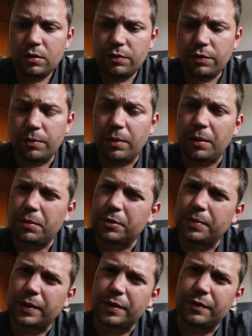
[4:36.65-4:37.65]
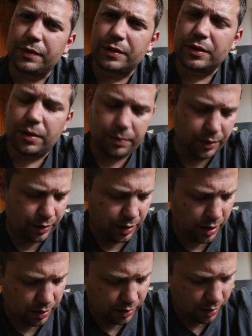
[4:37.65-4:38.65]
from my perspective, it's coming
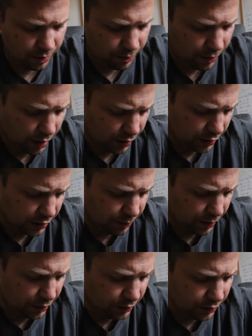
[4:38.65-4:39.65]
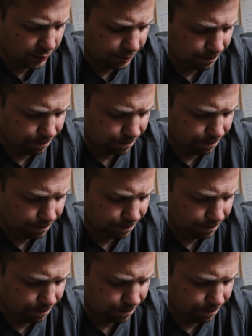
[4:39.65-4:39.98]
at my expense.